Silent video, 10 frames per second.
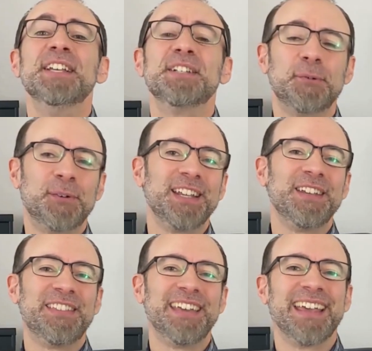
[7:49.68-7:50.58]
So what do
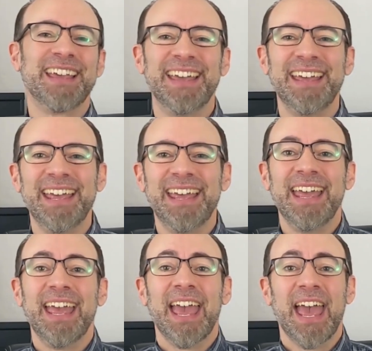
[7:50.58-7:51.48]
you think?
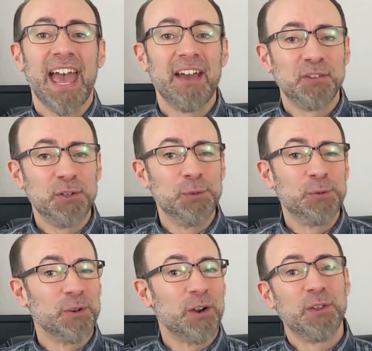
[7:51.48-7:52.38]
Have you,
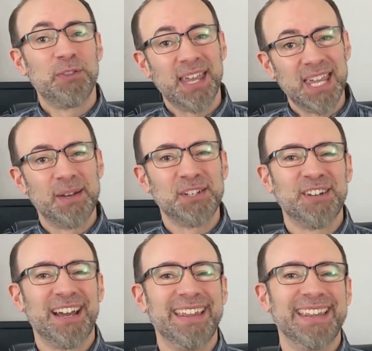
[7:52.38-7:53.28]
or are you thinking about
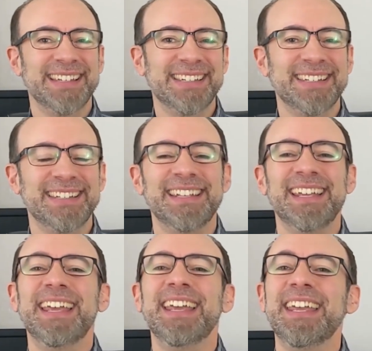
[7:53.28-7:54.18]
trying this?
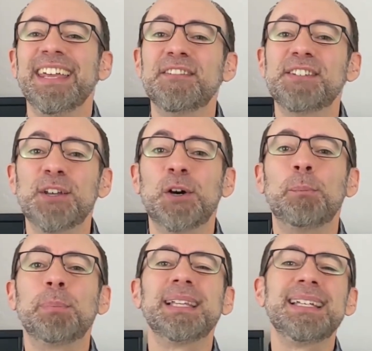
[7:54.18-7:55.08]
If so,
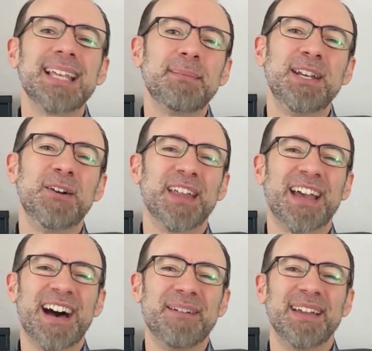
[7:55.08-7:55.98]
please let me know in the
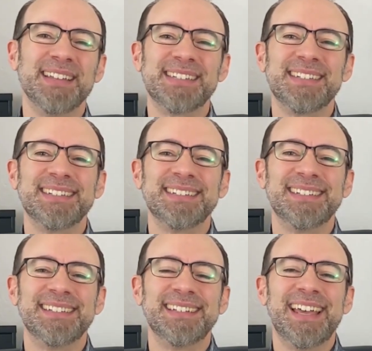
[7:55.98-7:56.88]
comments.
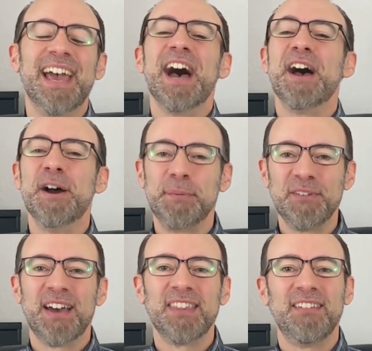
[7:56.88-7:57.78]
I hope
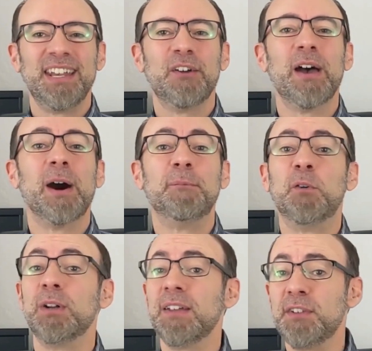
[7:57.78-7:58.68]
you found the video
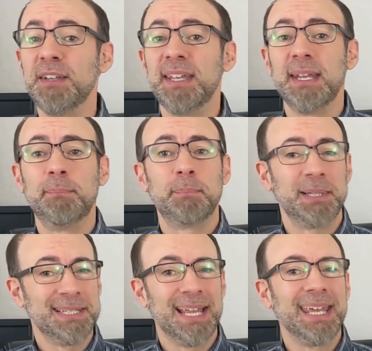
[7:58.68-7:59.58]
helpful, and if you did,
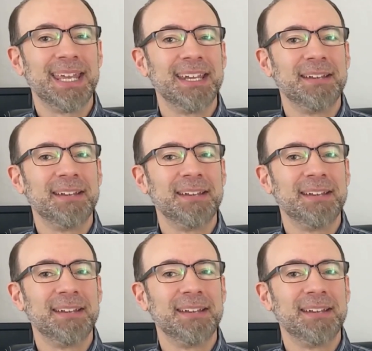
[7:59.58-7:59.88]
please like